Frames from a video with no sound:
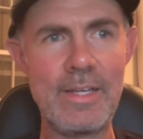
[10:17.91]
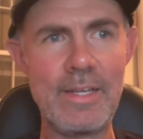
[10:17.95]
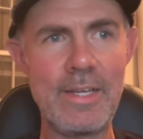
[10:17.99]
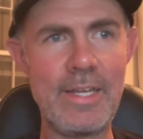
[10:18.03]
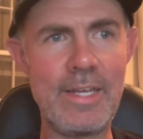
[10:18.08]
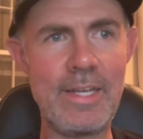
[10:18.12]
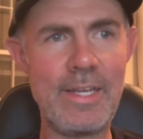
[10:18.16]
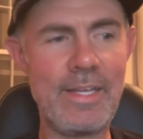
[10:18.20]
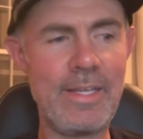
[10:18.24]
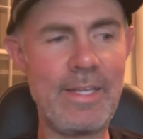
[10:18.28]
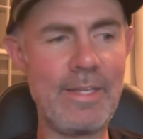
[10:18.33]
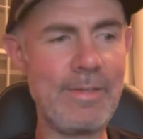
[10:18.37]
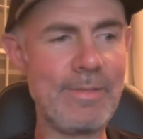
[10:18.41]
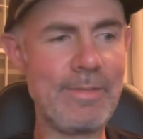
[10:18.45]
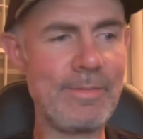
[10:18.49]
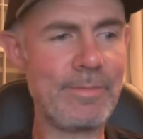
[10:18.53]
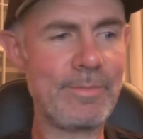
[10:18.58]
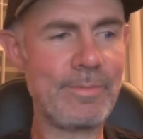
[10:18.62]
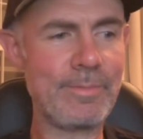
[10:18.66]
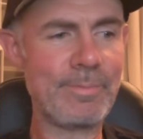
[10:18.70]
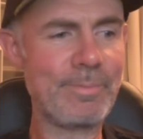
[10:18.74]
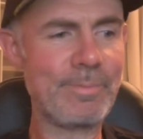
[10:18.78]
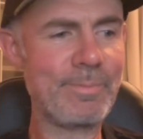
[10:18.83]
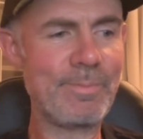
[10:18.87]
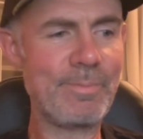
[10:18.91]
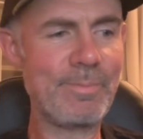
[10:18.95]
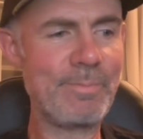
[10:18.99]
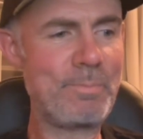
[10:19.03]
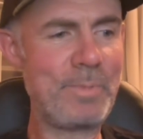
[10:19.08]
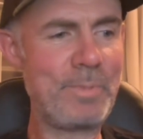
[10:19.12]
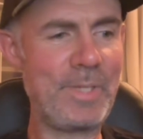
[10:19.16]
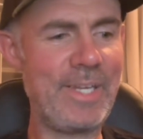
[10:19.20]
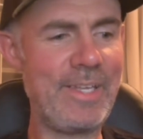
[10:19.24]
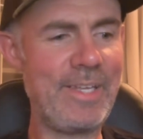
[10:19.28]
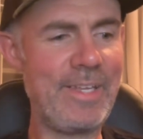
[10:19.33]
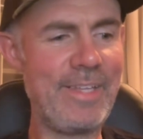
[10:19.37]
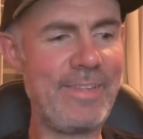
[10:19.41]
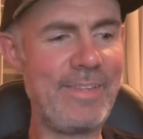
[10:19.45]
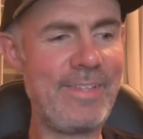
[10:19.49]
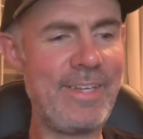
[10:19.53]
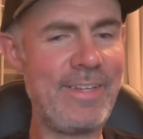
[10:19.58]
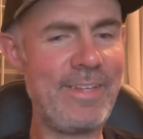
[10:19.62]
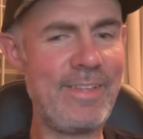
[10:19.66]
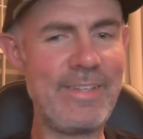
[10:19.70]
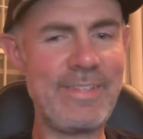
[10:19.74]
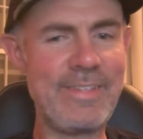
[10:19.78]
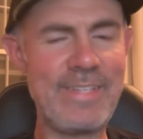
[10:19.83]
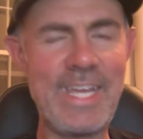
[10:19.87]
And but at the
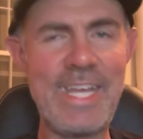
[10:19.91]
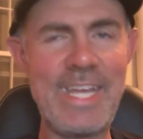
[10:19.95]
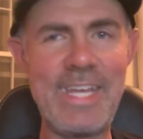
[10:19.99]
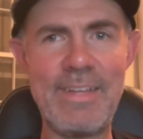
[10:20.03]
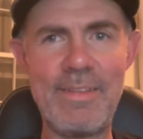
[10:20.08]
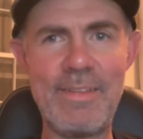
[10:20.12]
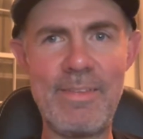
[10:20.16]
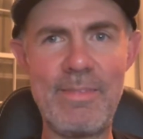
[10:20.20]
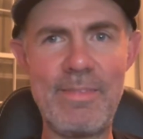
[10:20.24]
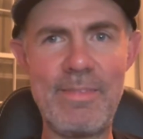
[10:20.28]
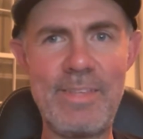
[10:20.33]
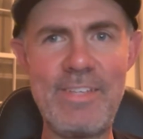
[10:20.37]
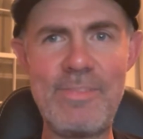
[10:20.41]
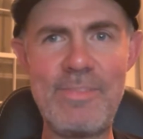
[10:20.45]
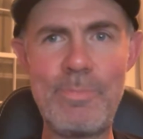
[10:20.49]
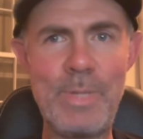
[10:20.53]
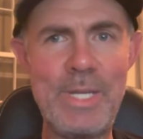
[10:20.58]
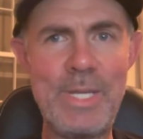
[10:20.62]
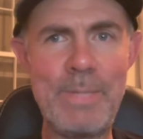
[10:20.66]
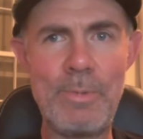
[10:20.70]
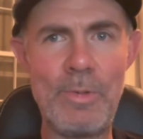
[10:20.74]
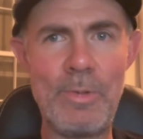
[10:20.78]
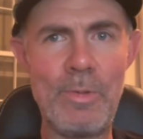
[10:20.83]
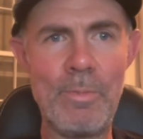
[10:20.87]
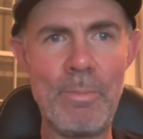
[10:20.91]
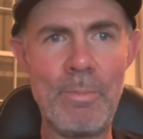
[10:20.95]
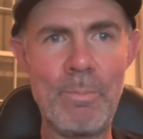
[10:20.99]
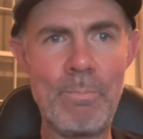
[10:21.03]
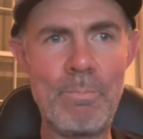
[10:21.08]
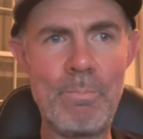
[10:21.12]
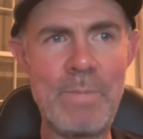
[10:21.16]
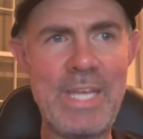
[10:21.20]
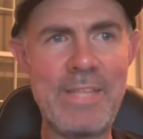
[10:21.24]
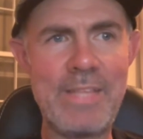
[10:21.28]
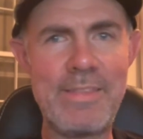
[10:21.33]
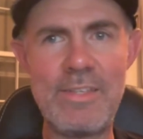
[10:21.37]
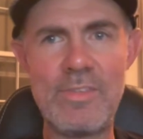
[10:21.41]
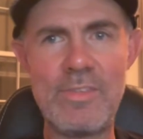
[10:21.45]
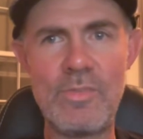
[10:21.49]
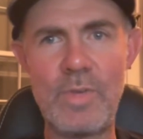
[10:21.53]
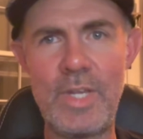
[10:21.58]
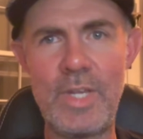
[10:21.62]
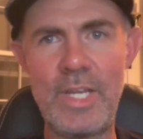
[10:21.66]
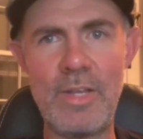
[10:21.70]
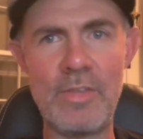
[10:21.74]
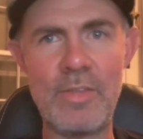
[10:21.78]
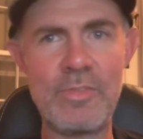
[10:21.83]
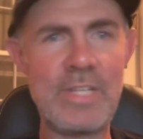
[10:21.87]
end of the day, these people make these
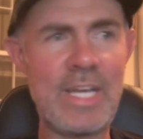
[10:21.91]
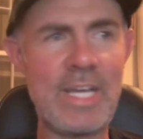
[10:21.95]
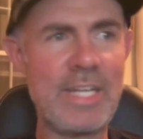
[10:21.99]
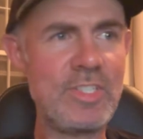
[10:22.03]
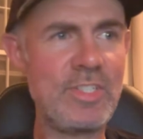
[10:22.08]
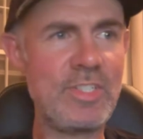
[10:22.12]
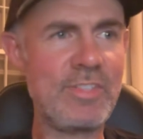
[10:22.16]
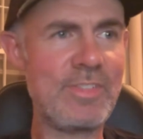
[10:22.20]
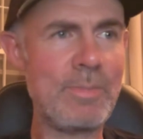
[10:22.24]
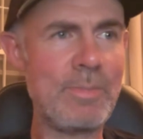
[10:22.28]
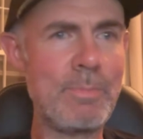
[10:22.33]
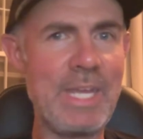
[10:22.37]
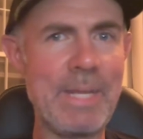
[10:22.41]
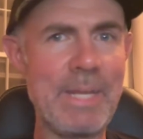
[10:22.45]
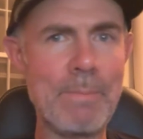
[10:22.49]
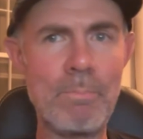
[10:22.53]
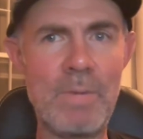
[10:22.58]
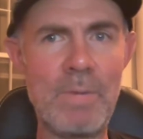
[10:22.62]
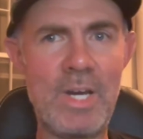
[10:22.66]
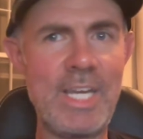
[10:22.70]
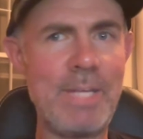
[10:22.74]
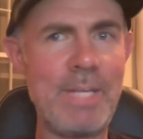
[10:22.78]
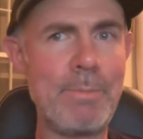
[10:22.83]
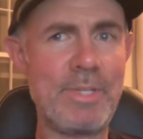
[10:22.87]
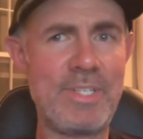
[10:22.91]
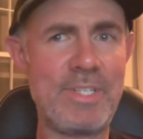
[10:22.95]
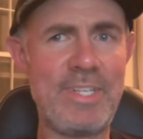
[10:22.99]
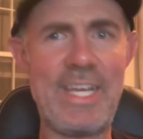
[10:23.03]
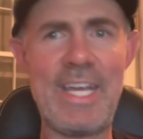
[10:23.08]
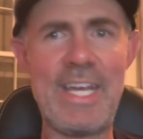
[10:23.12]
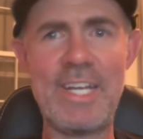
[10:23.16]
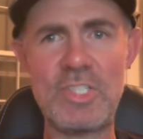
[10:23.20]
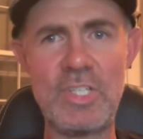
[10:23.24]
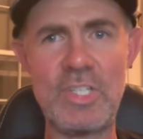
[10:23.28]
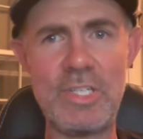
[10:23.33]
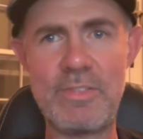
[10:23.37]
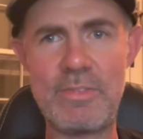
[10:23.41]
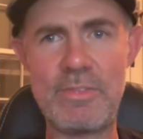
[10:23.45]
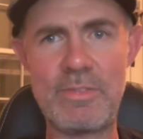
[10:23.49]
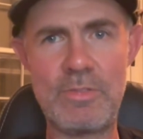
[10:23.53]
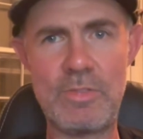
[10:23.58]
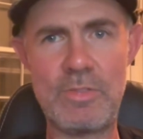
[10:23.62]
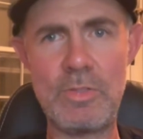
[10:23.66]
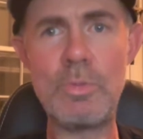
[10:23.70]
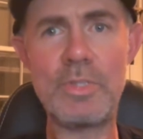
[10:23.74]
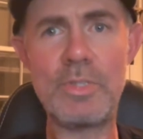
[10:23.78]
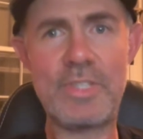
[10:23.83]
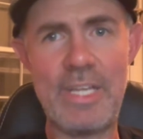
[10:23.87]
videos not just to make money, but to actually
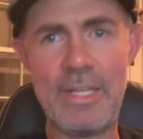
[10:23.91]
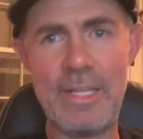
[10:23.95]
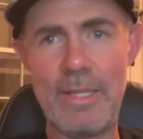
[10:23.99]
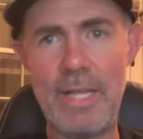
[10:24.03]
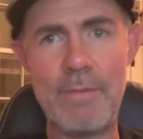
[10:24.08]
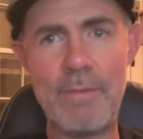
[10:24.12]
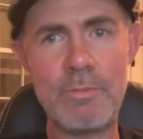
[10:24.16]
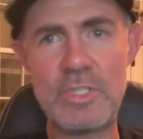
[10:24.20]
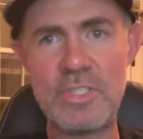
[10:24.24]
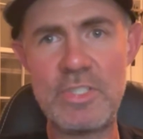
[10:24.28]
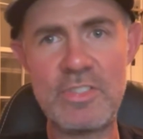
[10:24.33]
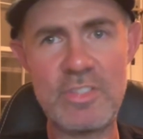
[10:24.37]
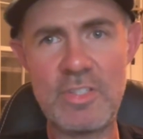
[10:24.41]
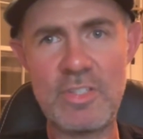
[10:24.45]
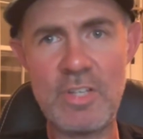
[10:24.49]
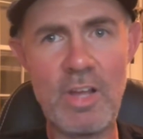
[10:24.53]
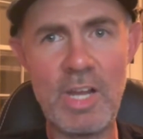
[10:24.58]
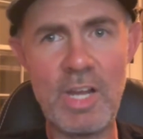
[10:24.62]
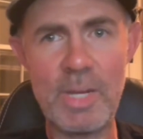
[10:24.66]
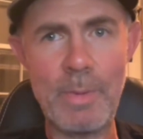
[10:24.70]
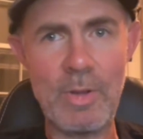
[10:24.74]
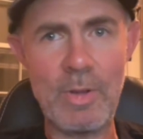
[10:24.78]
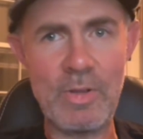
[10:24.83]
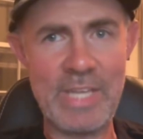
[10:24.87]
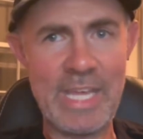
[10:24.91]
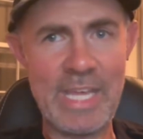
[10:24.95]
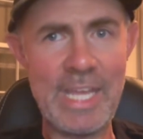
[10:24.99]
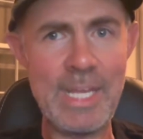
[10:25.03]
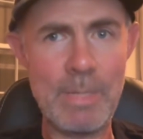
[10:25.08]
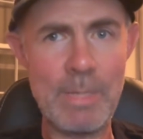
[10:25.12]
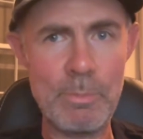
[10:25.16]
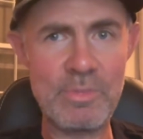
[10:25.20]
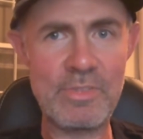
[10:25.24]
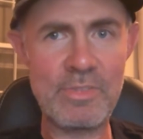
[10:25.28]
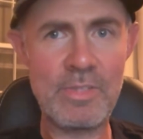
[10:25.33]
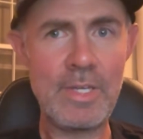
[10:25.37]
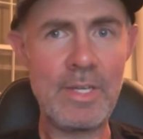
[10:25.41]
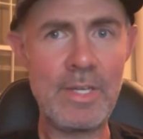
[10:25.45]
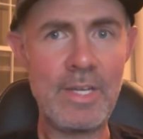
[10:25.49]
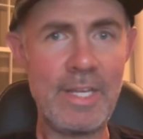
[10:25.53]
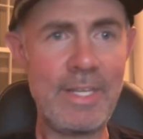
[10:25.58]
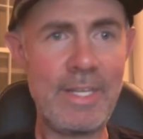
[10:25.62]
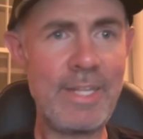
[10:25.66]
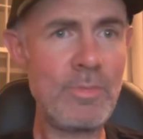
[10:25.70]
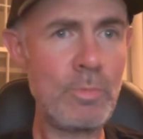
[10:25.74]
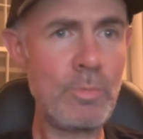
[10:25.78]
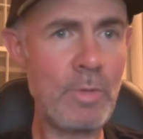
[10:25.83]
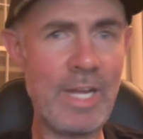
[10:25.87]
do what they love, which is to talk about games.
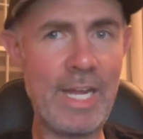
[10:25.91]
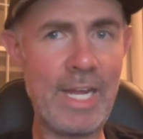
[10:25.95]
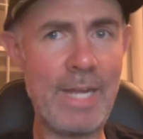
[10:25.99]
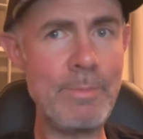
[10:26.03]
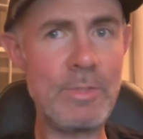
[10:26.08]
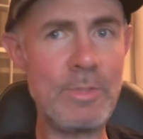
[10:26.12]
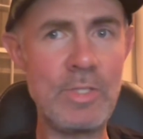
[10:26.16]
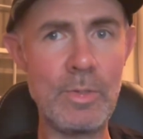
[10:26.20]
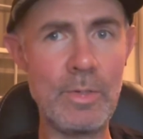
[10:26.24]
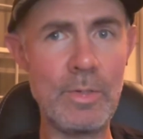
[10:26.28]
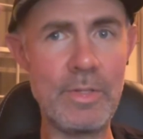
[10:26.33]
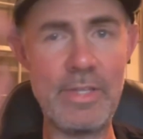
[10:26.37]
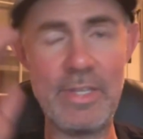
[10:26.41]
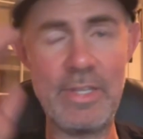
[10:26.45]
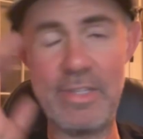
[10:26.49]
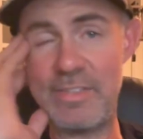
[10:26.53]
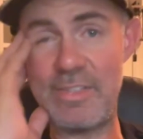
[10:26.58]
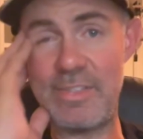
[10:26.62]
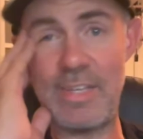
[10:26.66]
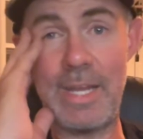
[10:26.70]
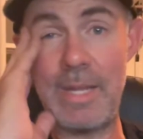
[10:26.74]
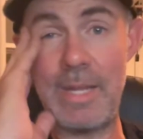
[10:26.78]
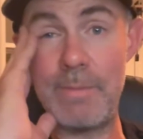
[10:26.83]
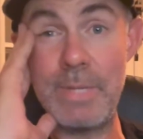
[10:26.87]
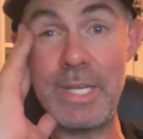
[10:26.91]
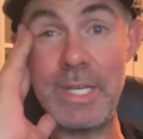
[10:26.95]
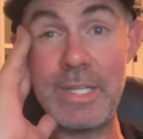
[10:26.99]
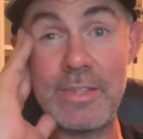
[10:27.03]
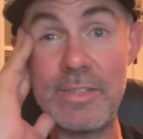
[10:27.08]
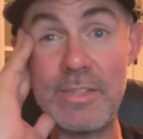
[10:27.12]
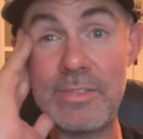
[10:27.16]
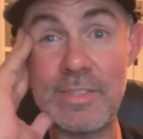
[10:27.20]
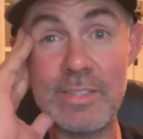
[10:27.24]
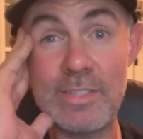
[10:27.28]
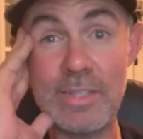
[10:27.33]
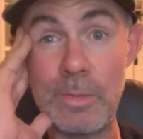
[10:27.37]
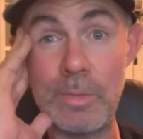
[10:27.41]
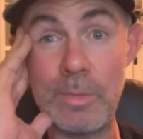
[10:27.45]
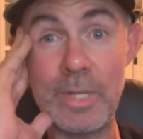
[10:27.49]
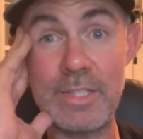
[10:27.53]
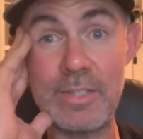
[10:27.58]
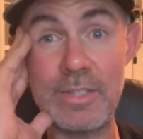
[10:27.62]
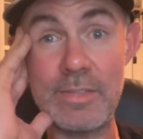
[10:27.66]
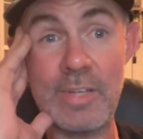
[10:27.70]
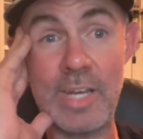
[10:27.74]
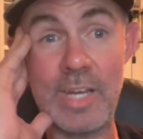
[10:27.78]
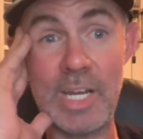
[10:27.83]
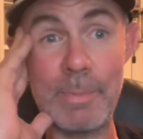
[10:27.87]
And that's why I'm doing this. I'm making this because I like
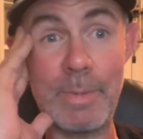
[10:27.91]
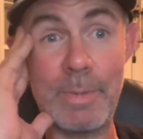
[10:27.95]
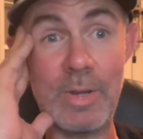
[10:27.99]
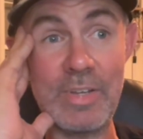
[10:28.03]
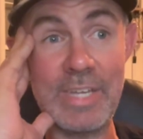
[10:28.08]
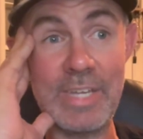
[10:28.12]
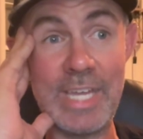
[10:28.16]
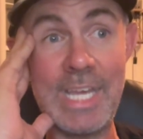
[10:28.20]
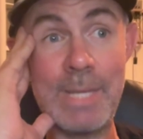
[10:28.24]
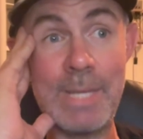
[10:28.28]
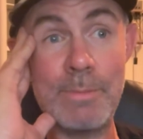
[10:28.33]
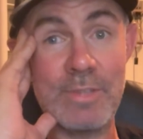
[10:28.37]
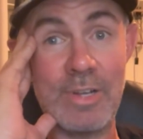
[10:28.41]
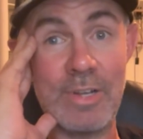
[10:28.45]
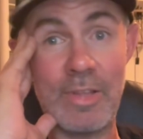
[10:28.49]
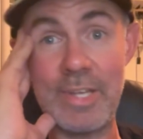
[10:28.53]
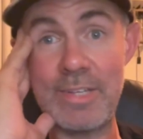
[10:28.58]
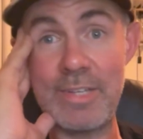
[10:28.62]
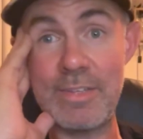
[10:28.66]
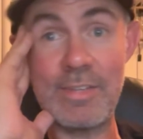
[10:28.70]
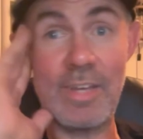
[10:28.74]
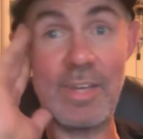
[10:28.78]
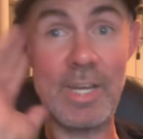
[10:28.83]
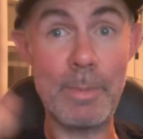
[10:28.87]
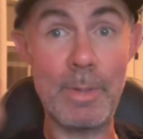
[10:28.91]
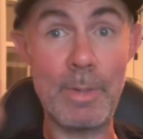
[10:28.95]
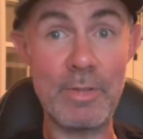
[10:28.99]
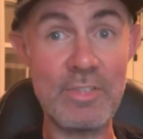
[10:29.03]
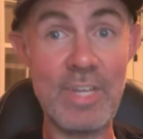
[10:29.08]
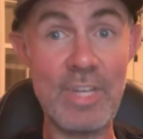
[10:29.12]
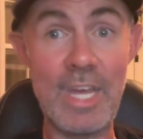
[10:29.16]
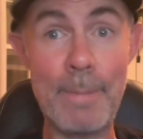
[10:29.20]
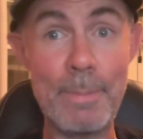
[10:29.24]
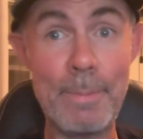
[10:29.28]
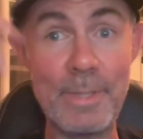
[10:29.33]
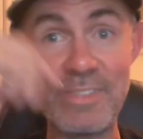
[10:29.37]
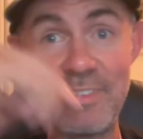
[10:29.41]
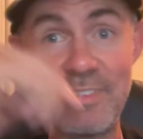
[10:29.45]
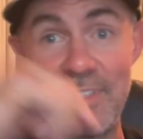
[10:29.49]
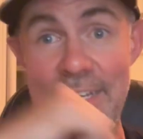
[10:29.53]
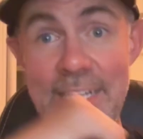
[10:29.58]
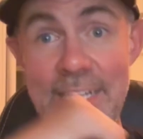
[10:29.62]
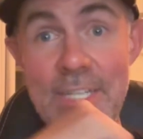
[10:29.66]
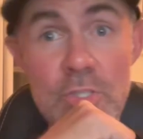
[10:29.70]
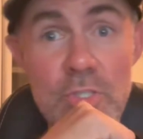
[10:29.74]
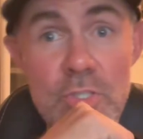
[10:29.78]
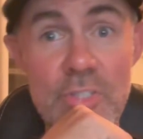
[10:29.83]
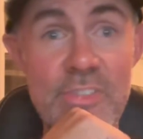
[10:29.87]
to talk about games and I like to talk about topics that
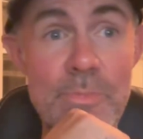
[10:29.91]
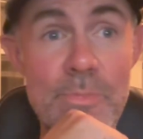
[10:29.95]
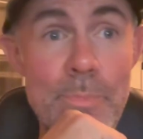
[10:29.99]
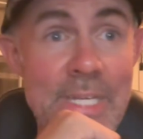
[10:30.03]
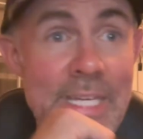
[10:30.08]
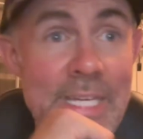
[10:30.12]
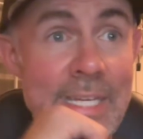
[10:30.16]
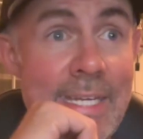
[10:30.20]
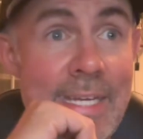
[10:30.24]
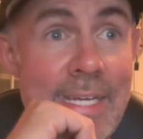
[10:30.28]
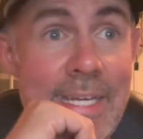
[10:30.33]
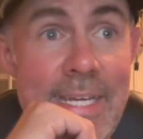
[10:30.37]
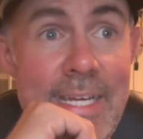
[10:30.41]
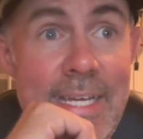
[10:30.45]
interest me.